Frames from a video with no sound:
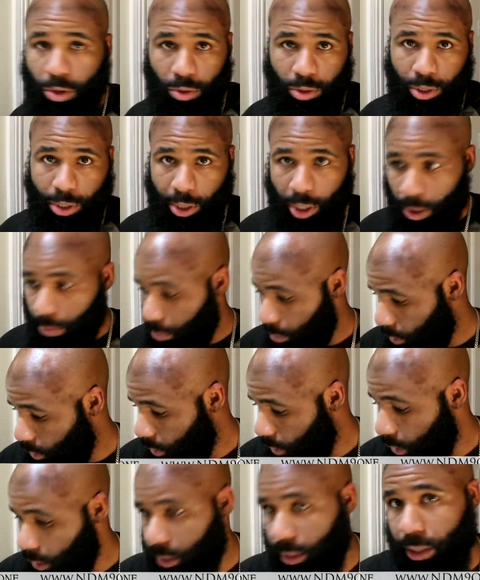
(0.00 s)
going to turn out
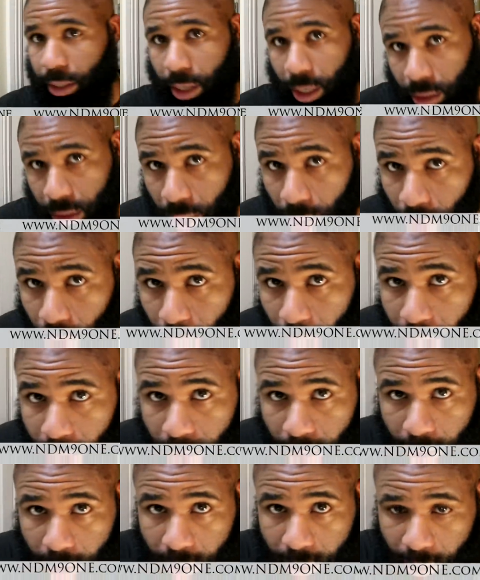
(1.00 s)
pretty decent. It does look
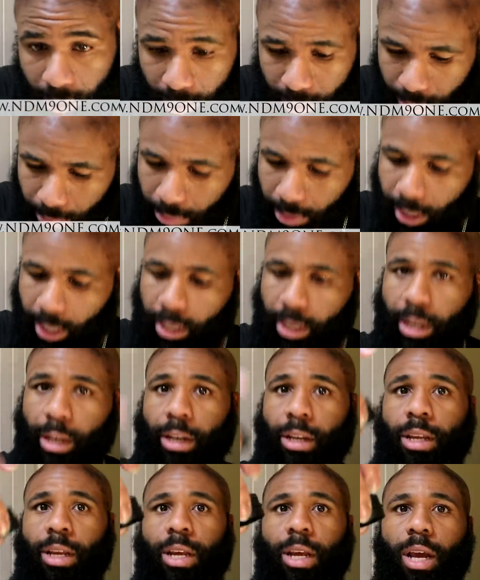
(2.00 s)
crazy because it doesn't blend
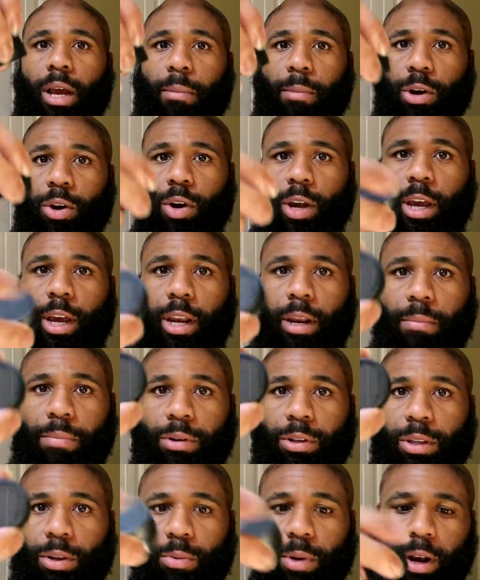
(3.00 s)
in. I'm going to go ahead and
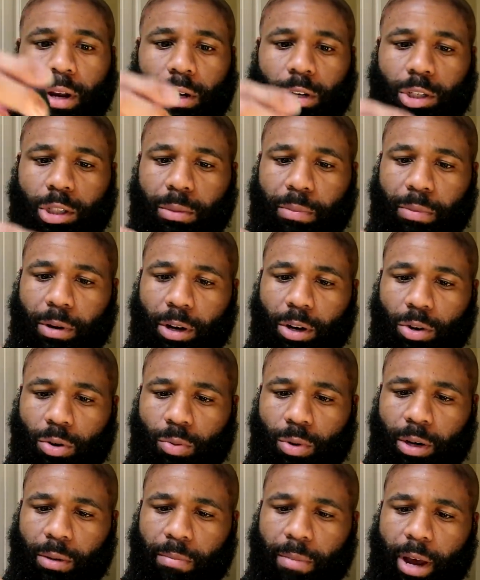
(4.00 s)
put the regular sprinkler
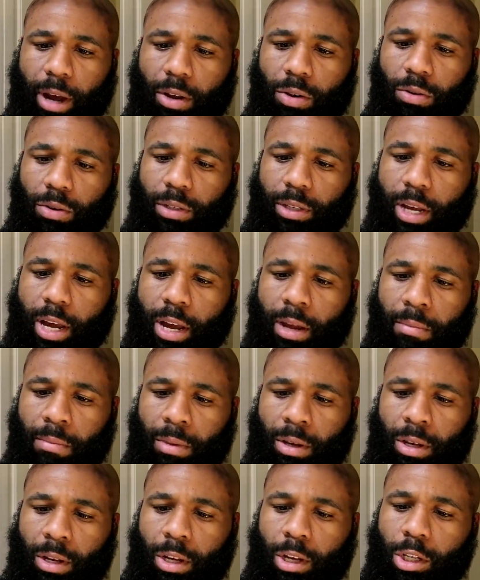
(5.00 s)
one back on
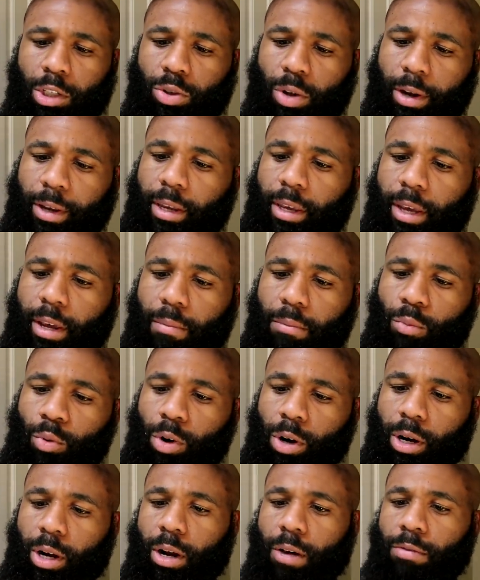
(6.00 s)
top so I can get
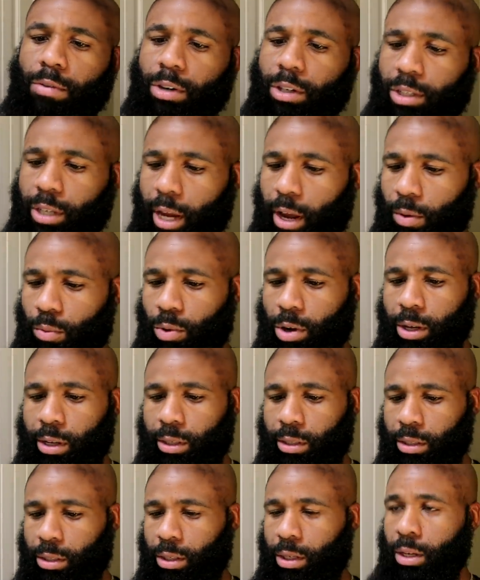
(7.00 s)
more coverage at
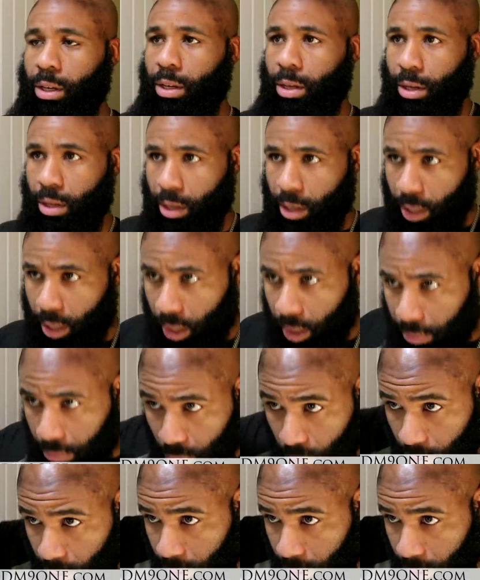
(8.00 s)
once. And go